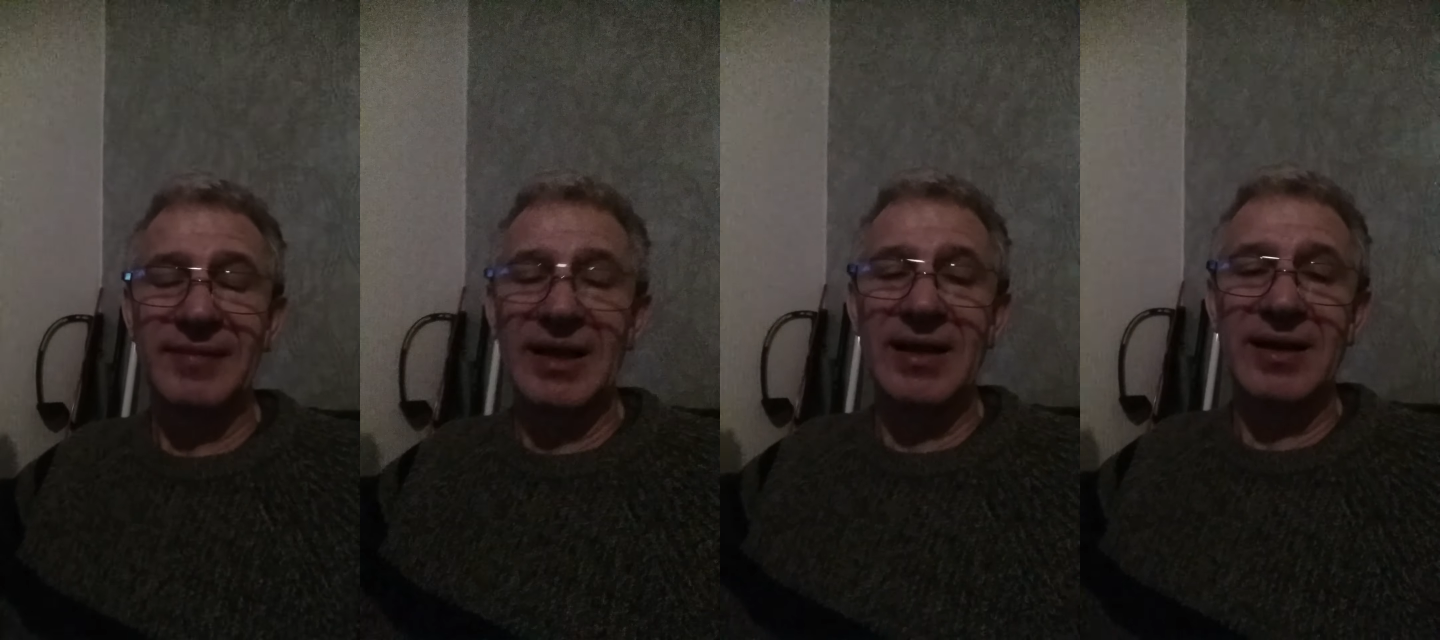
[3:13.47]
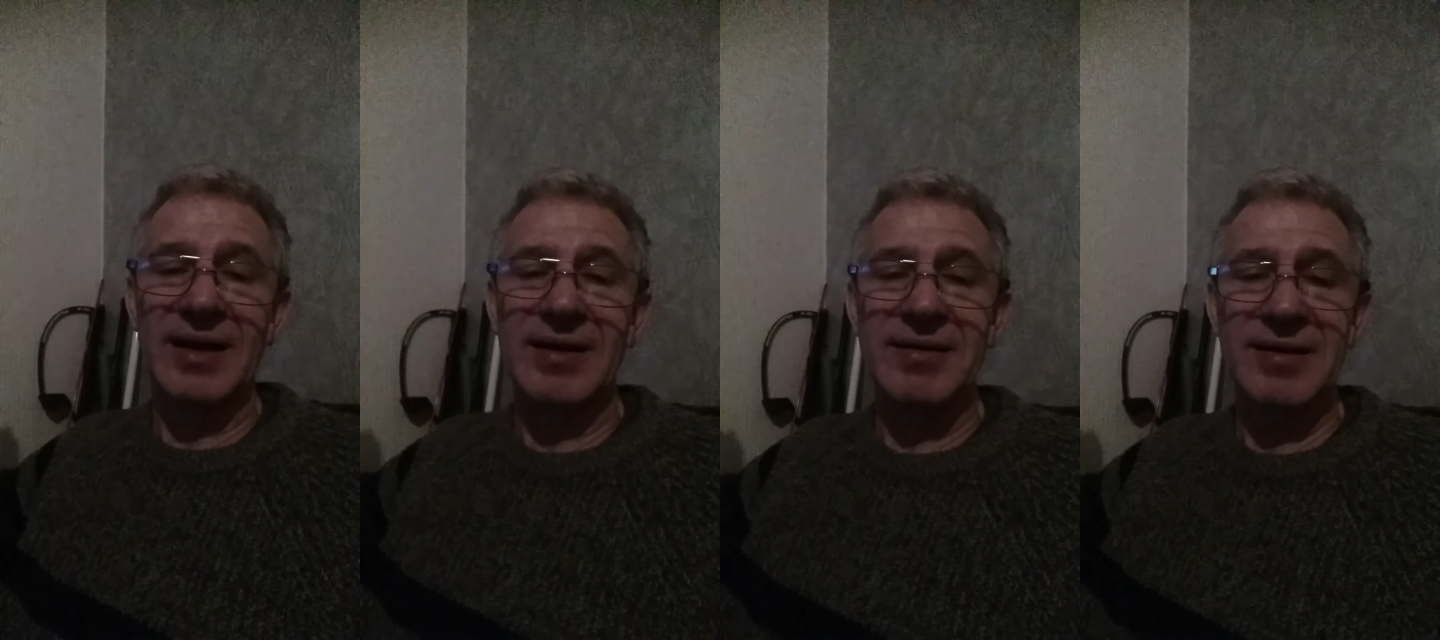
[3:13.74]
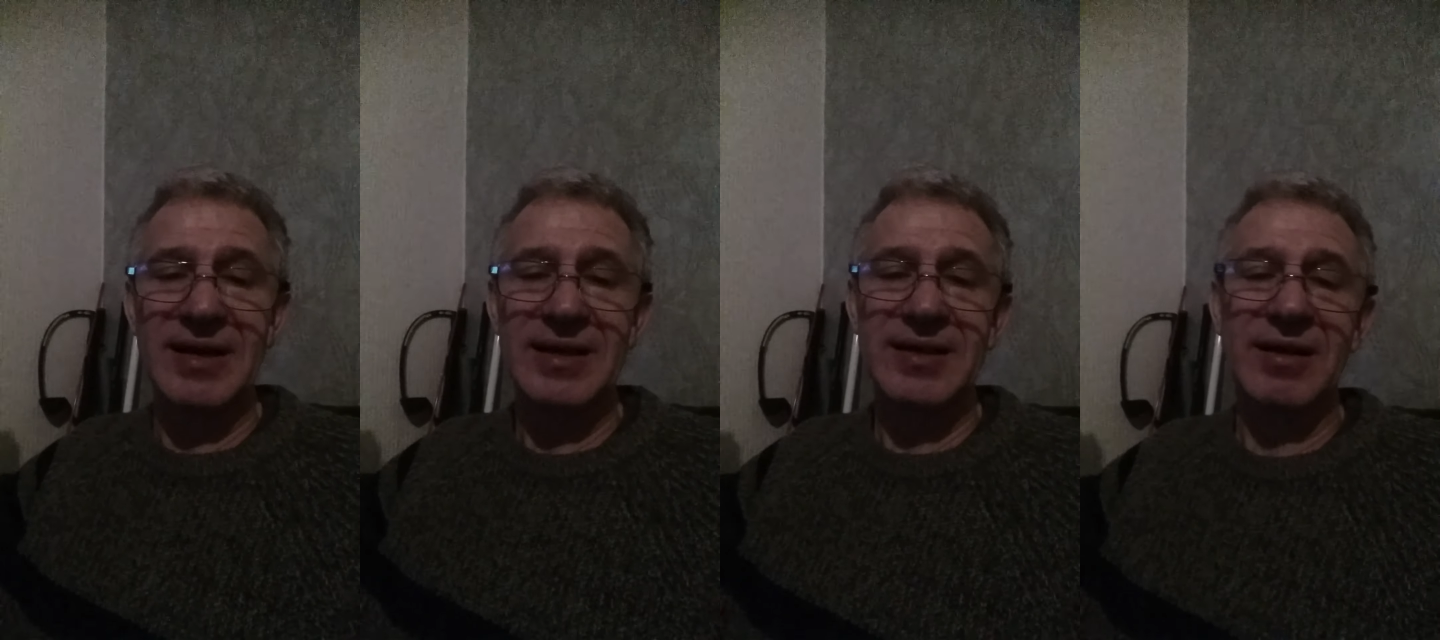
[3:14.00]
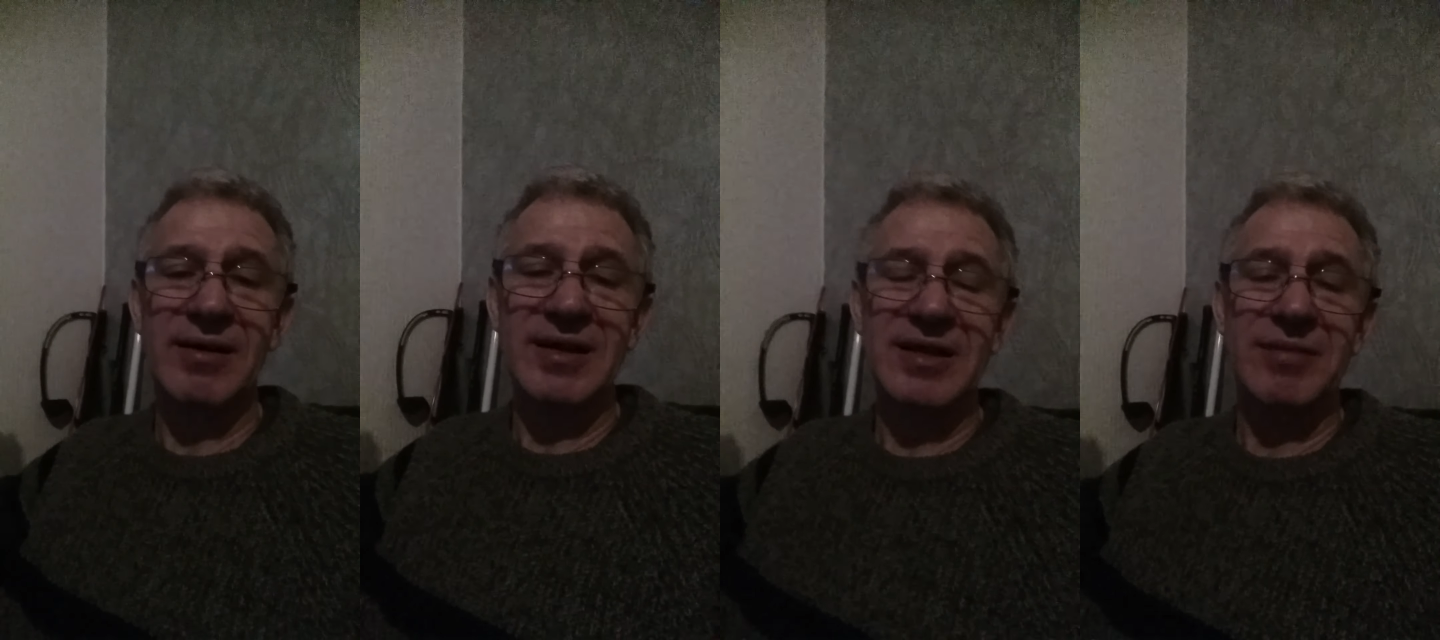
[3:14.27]
You know,
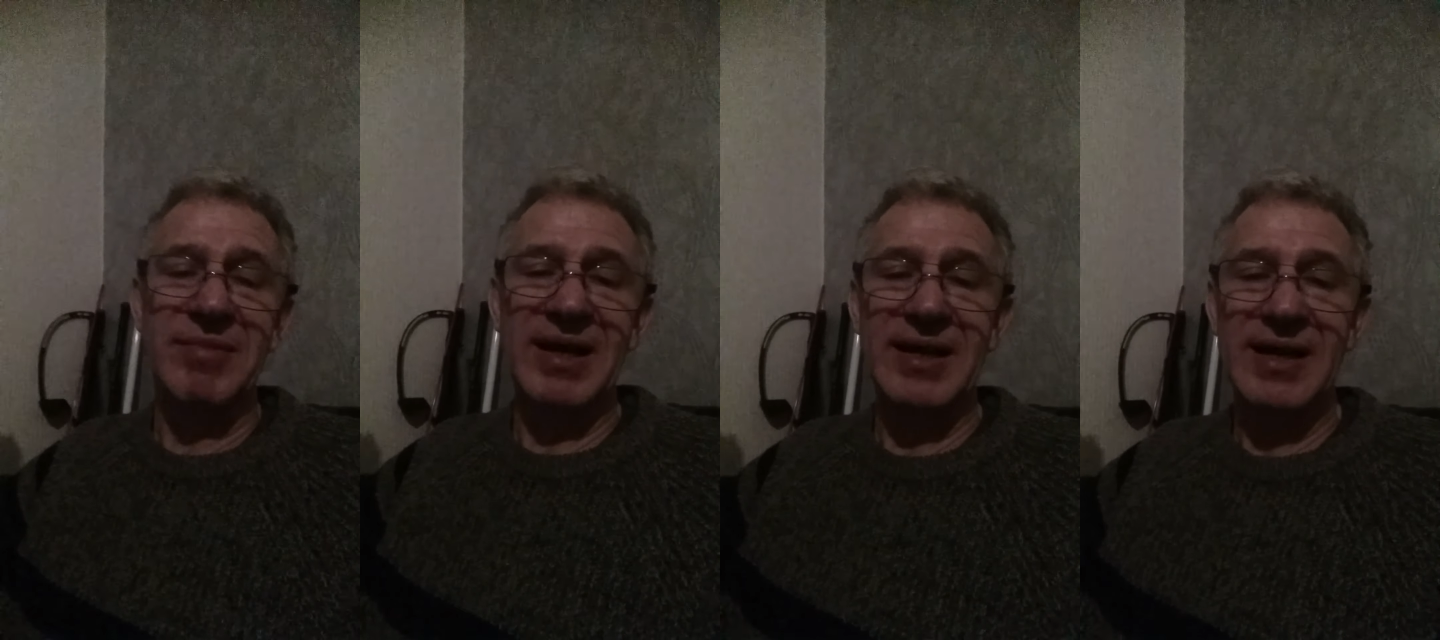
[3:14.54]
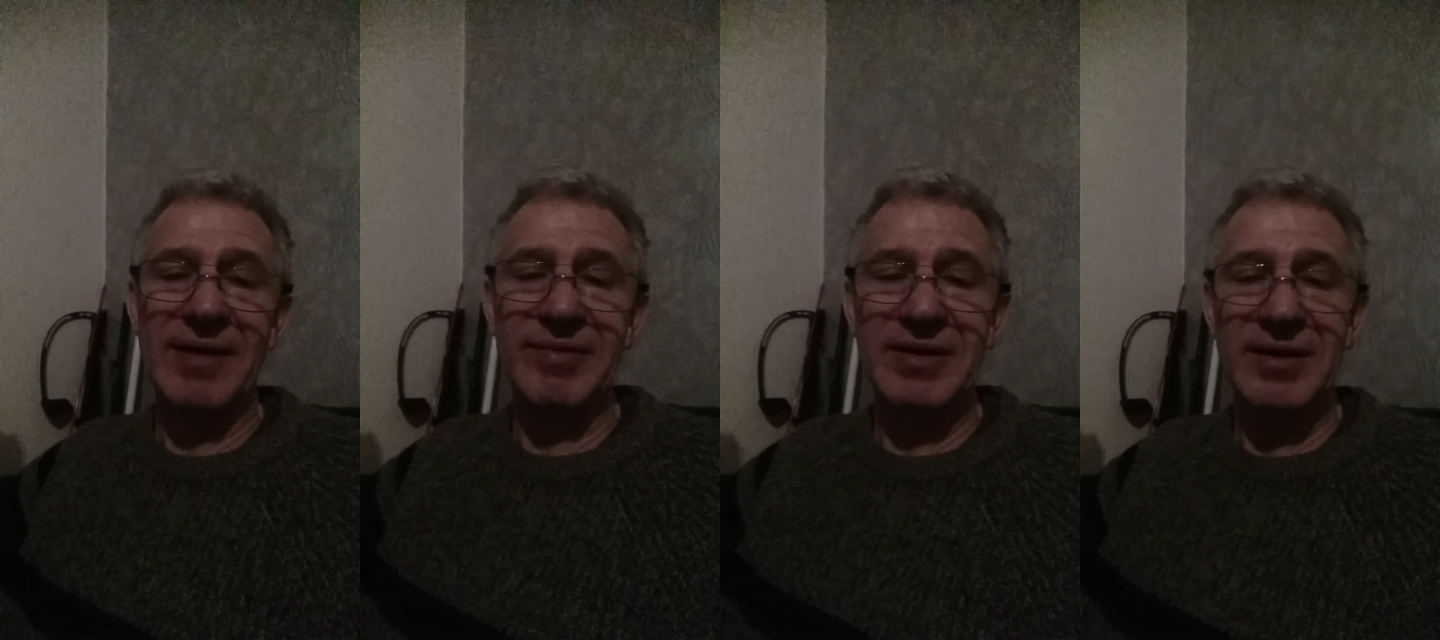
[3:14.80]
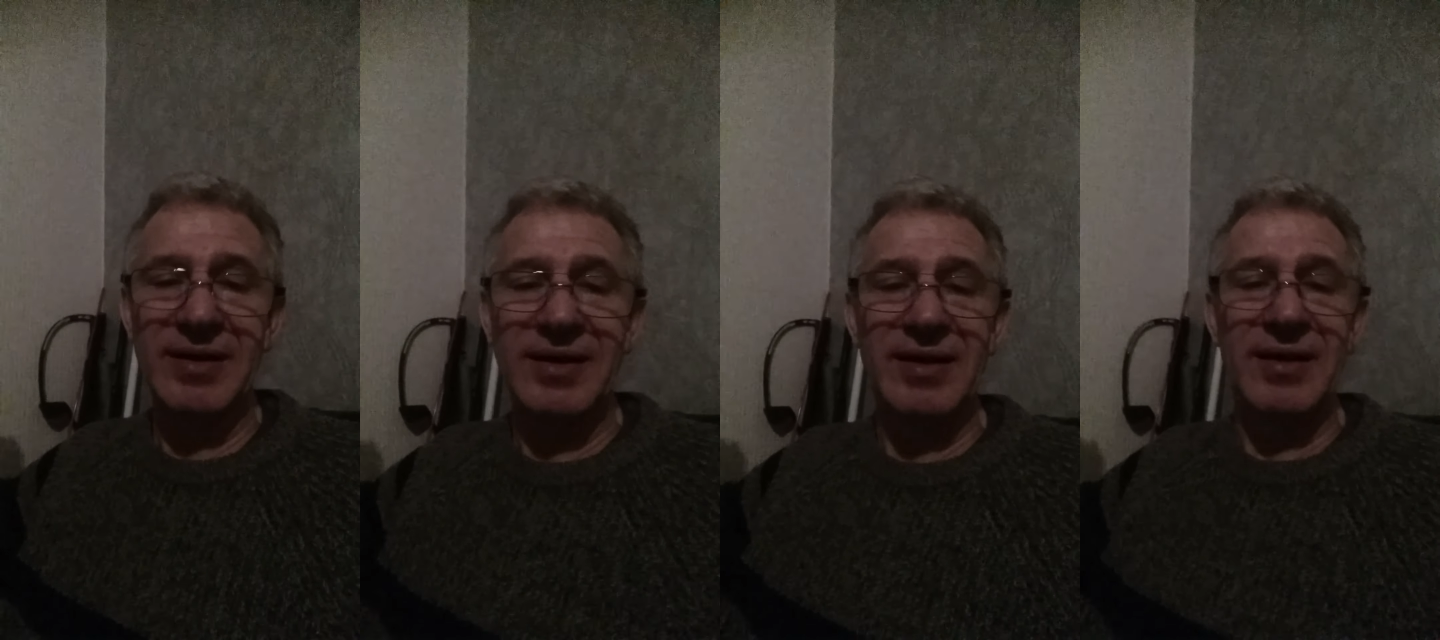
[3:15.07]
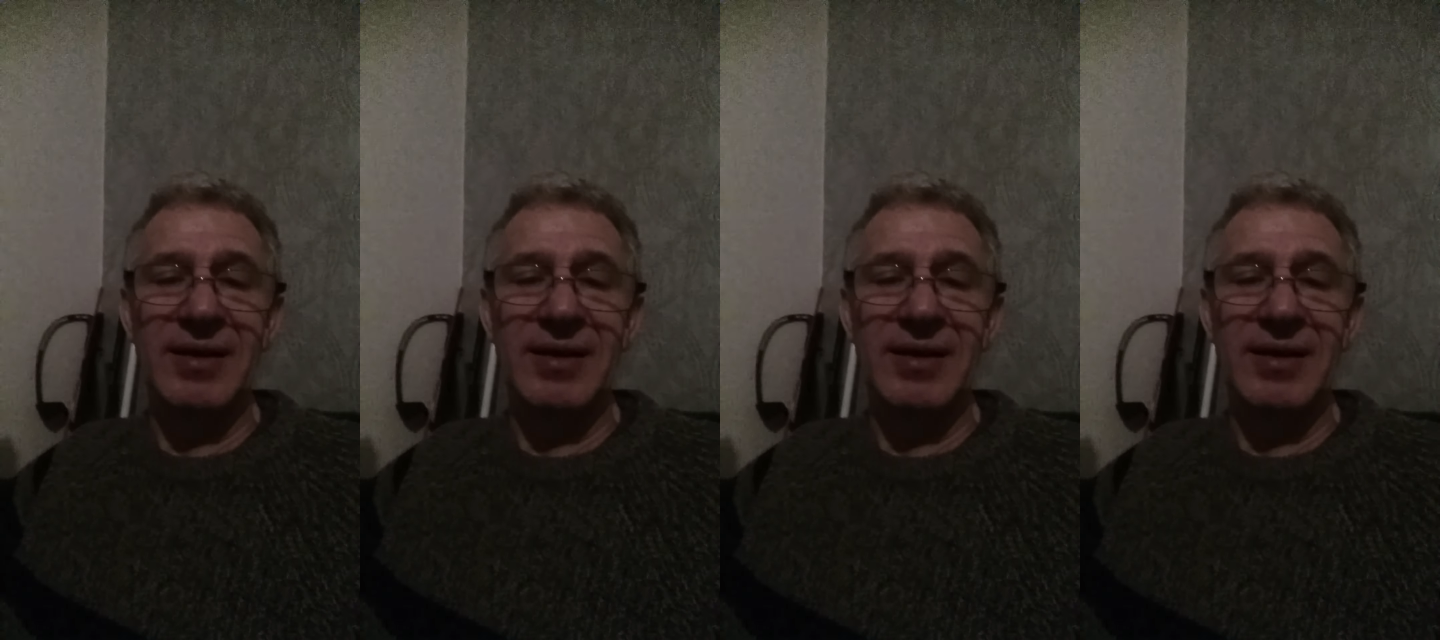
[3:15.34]
it's like to me another